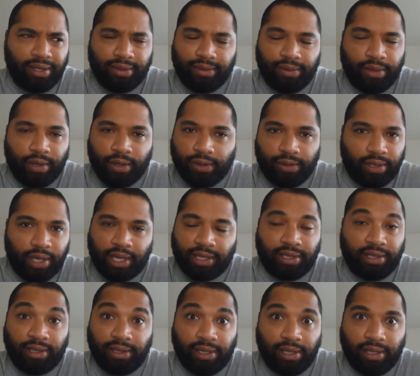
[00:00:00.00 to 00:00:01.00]
You know, I
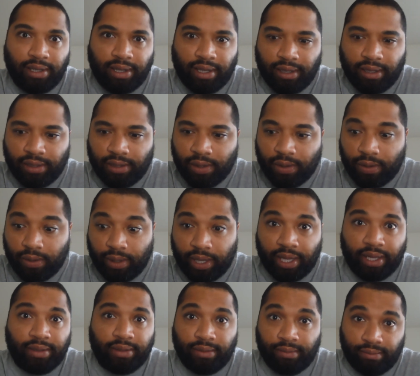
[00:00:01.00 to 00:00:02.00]
just didn't think so.
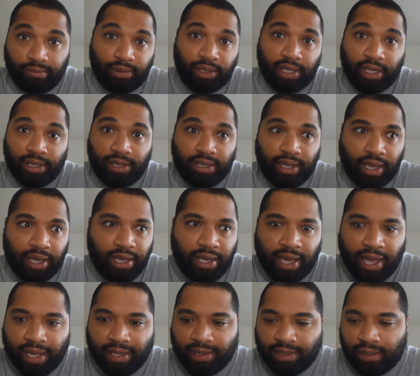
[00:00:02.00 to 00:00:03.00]
And to this day, he
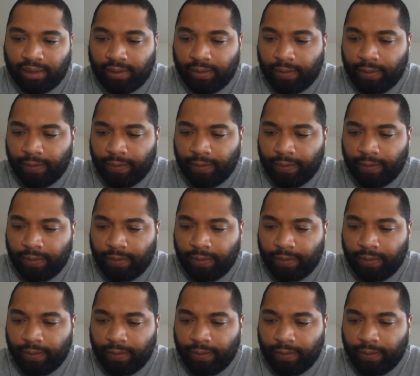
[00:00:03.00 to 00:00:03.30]
hasn't.